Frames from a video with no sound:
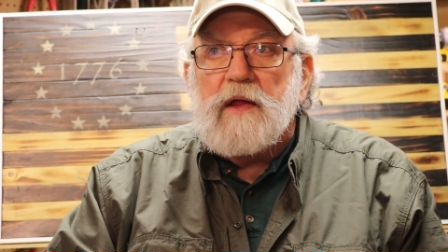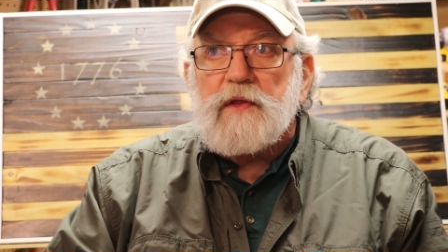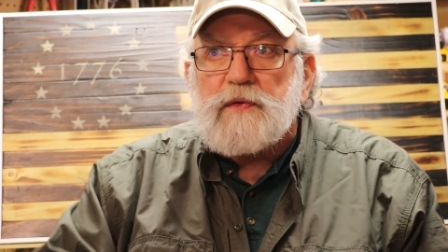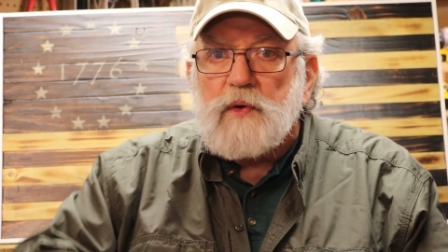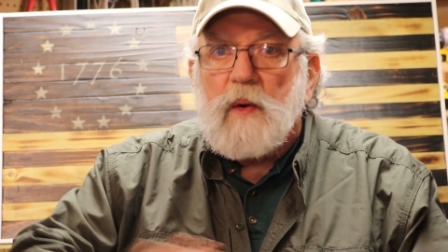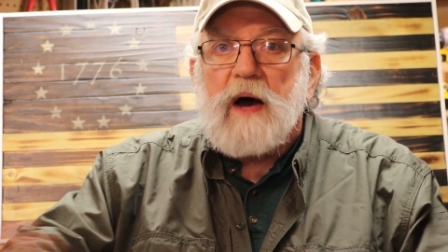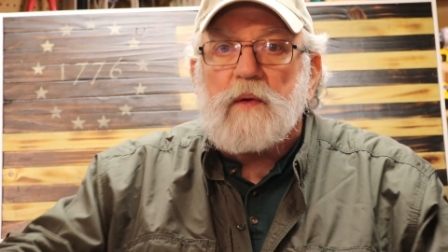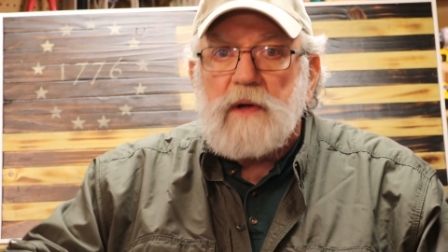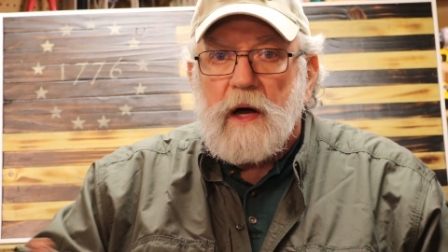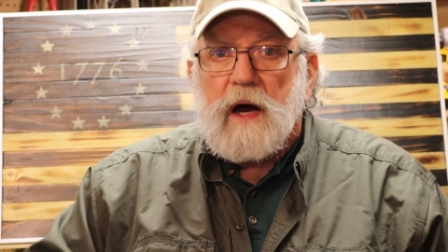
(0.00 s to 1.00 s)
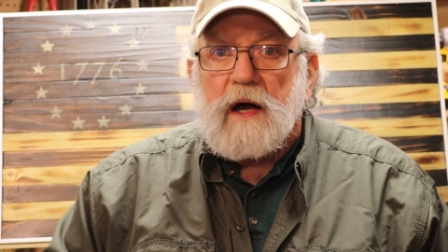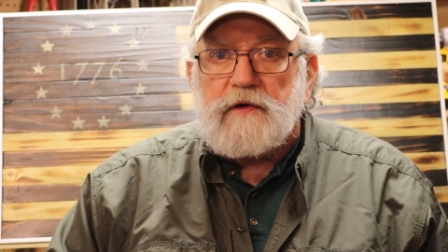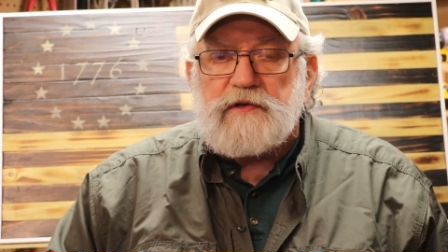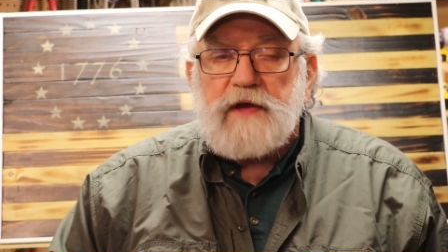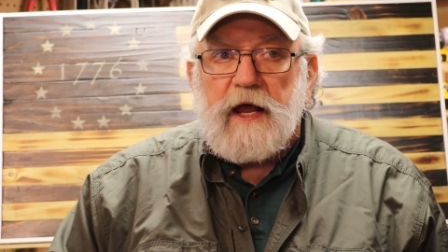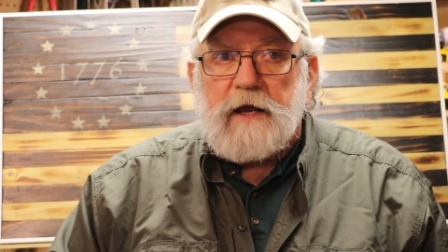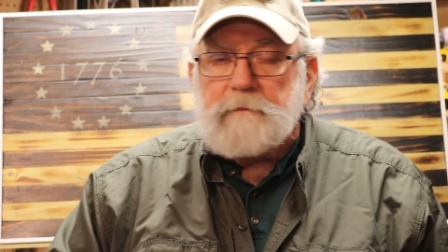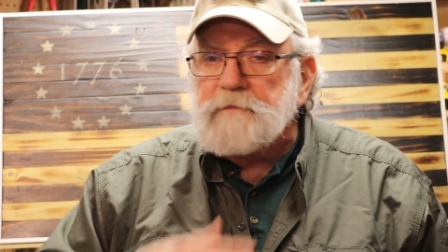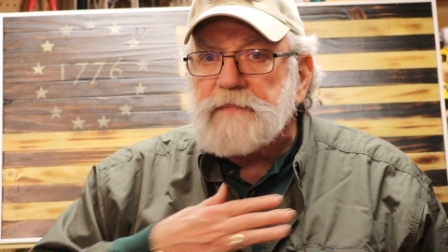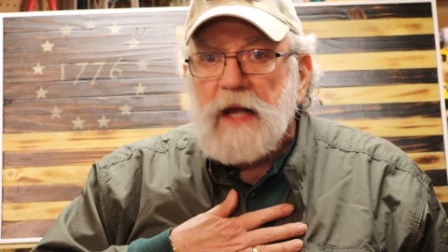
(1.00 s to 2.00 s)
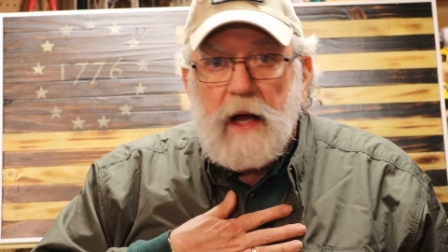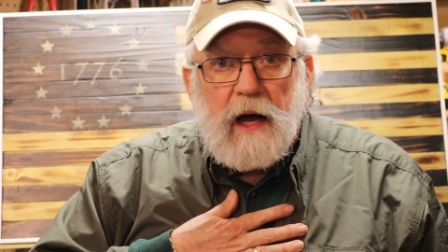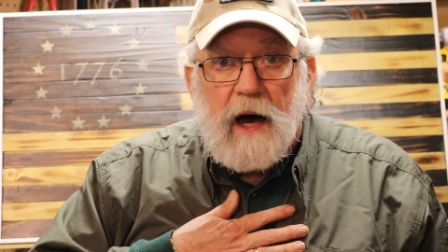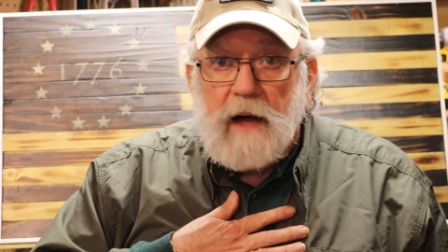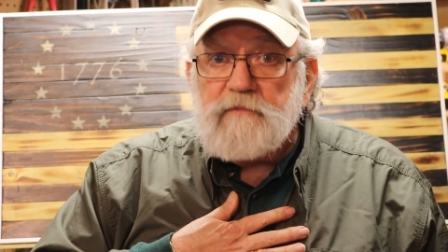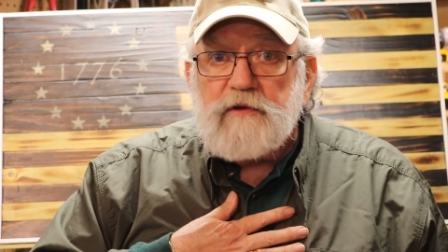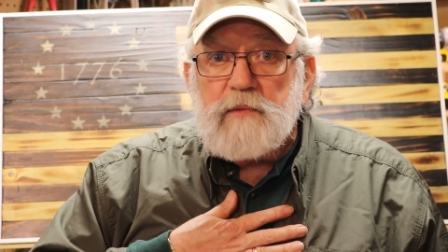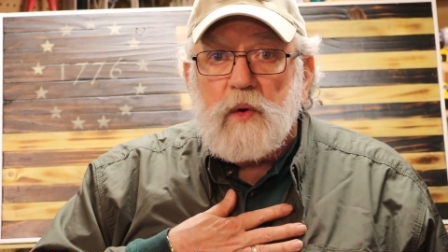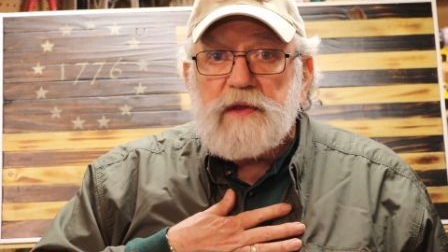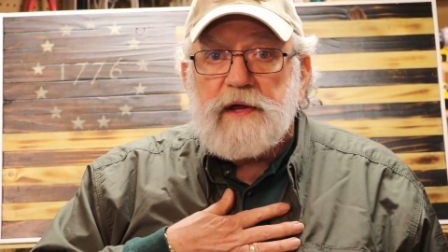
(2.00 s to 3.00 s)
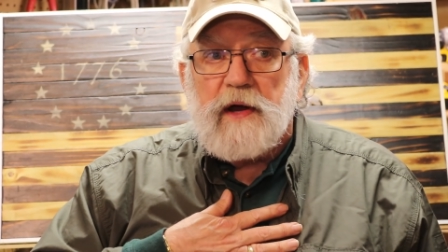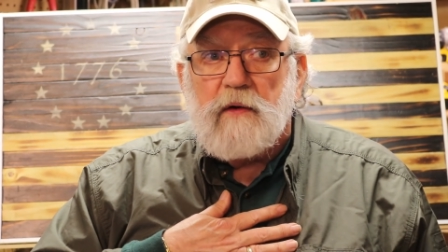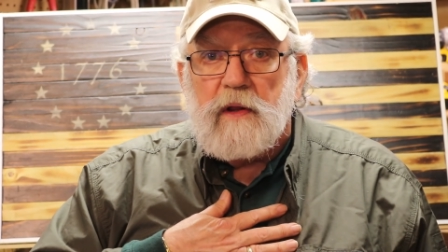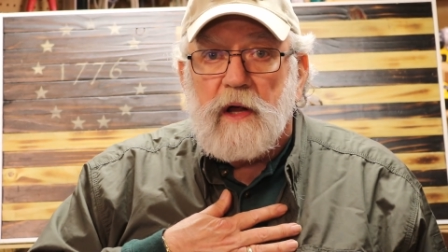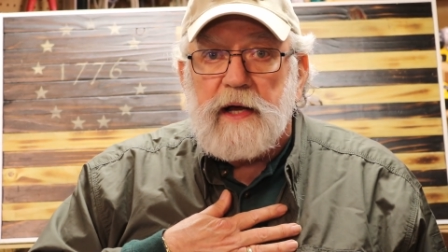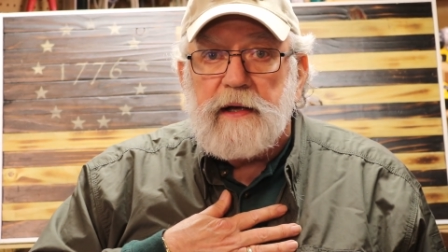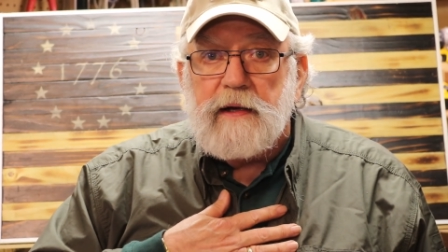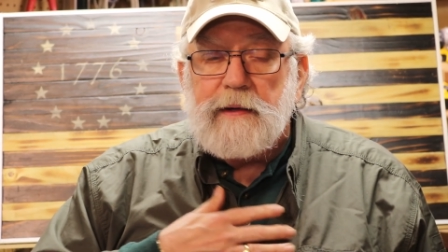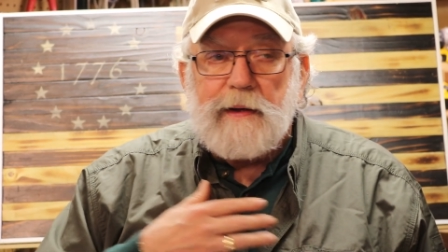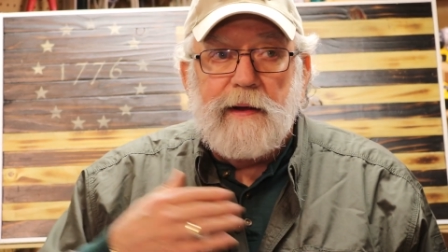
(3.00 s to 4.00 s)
throughout our state. I'm from North Carolina.